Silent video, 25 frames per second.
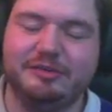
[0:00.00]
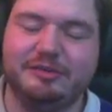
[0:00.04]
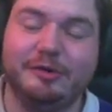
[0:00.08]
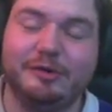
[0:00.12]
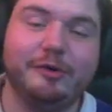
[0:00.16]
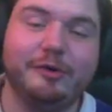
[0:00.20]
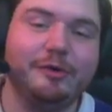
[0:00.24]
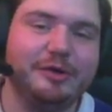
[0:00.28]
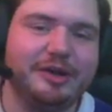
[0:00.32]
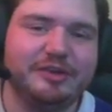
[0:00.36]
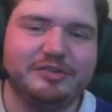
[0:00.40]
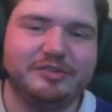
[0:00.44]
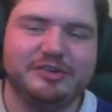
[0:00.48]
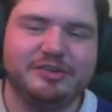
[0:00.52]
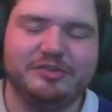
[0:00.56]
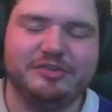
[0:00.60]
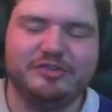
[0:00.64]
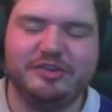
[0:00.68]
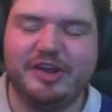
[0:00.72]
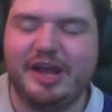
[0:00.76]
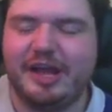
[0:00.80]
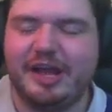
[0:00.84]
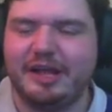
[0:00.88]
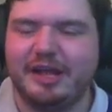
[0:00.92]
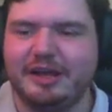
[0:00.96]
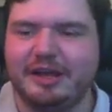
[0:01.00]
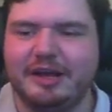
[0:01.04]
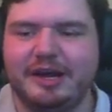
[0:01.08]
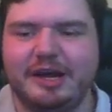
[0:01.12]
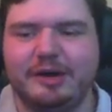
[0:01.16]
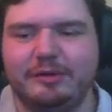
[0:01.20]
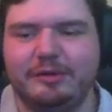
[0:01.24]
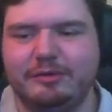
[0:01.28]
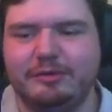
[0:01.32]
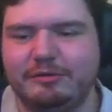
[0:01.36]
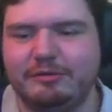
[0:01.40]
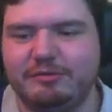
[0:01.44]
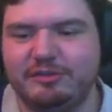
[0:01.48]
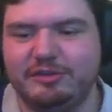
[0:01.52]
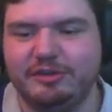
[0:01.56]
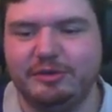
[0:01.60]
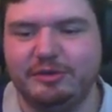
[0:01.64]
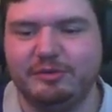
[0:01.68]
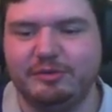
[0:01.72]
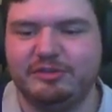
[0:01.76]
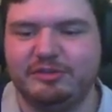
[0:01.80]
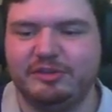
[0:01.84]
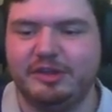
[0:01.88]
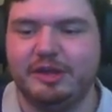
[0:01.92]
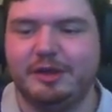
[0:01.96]
So I can't actually check out the
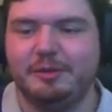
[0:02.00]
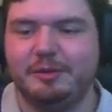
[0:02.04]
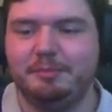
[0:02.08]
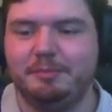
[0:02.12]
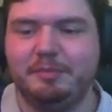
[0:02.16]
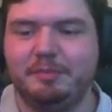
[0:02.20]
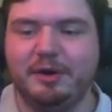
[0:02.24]
results there.